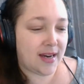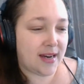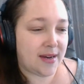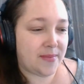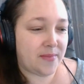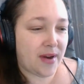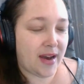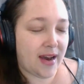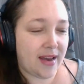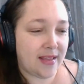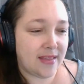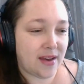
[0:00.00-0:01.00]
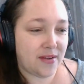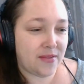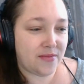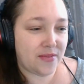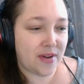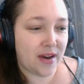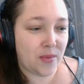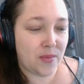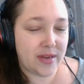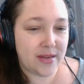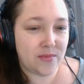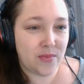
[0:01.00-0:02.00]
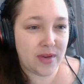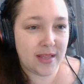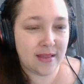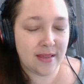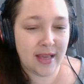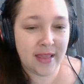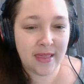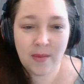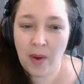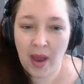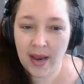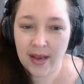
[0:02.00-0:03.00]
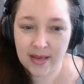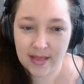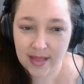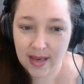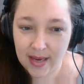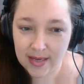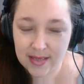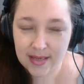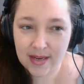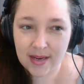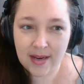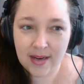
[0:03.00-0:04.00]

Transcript: I love, we lit the pilot light